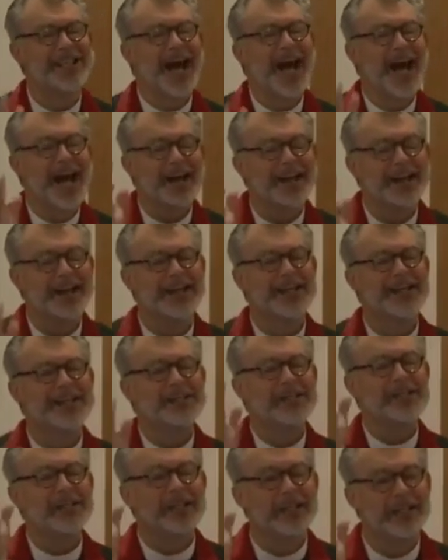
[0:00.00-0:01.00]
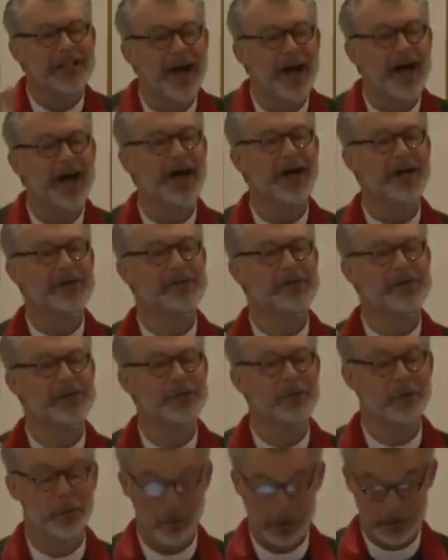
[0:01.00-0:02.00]
That is God's
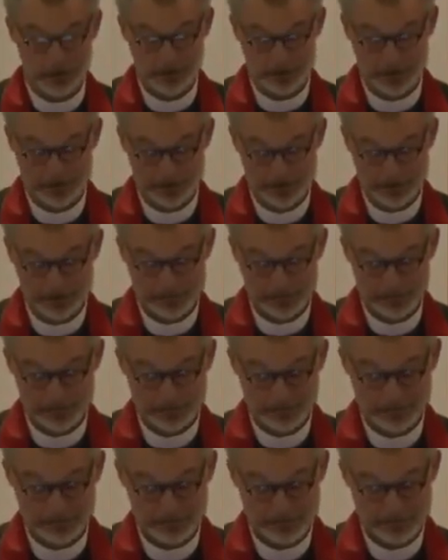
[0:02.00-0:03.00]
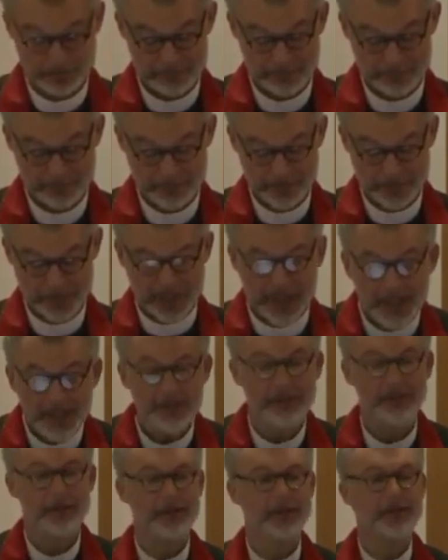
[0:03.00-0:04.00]
work.
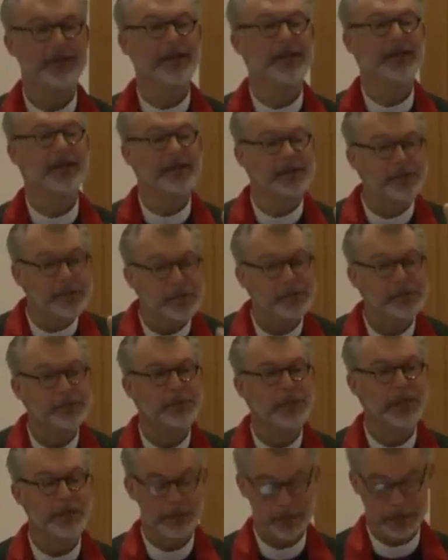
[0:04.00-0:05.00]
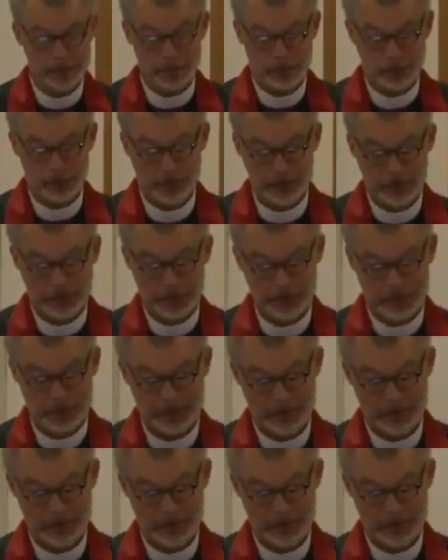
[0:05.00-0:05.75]
Healing is spiritual work.